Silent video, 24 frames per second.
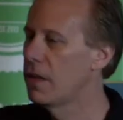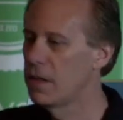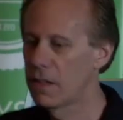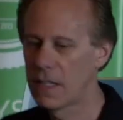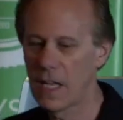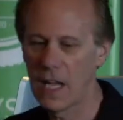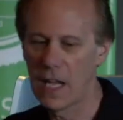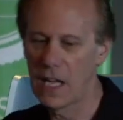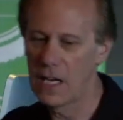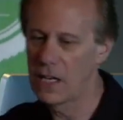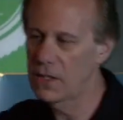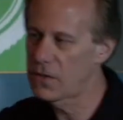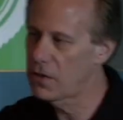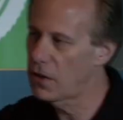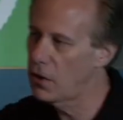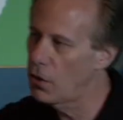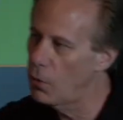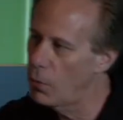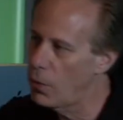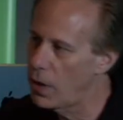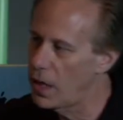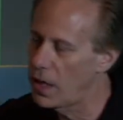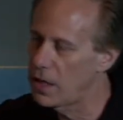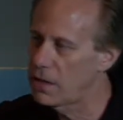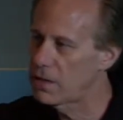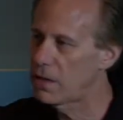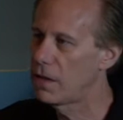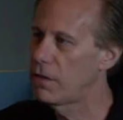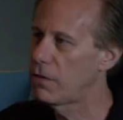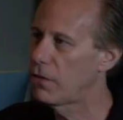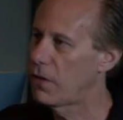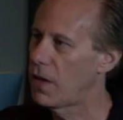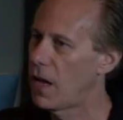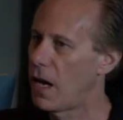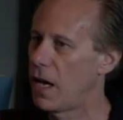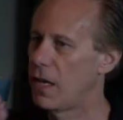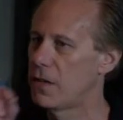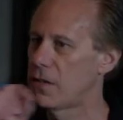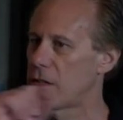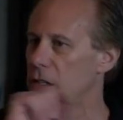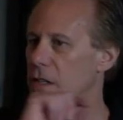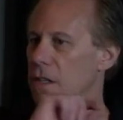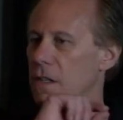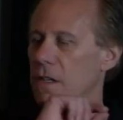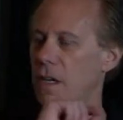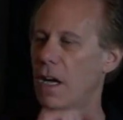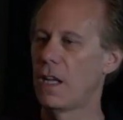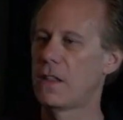The head has little wings, and it flies
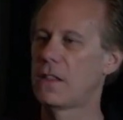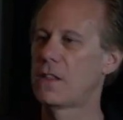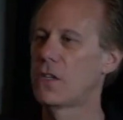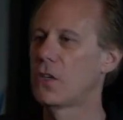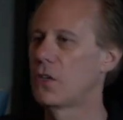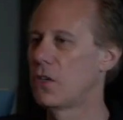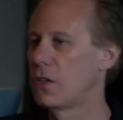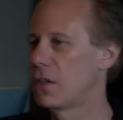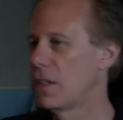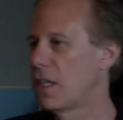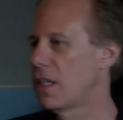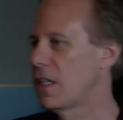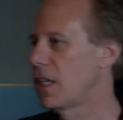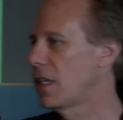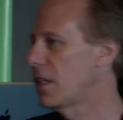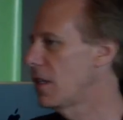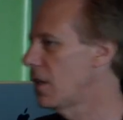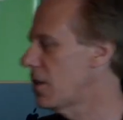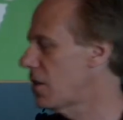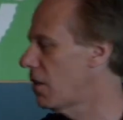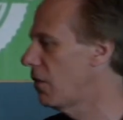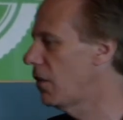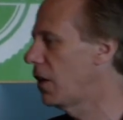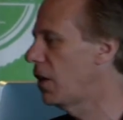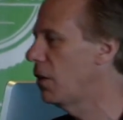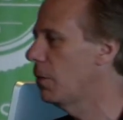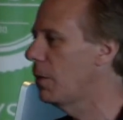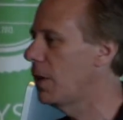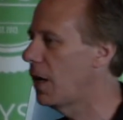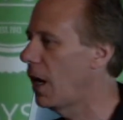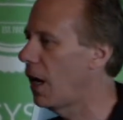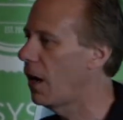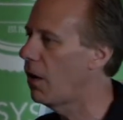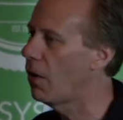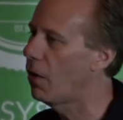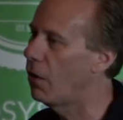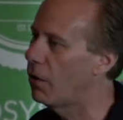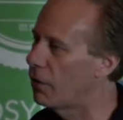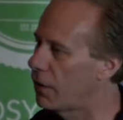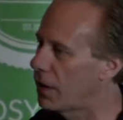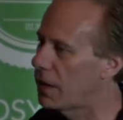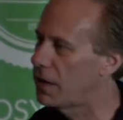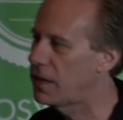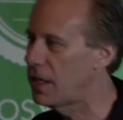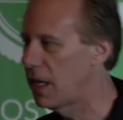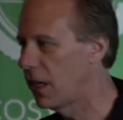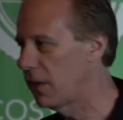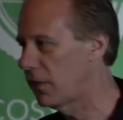1/3 the thickness of a human hair over
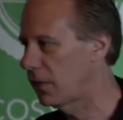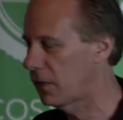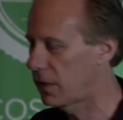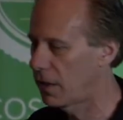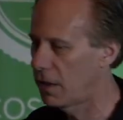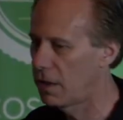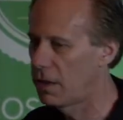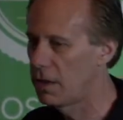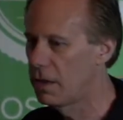the disk.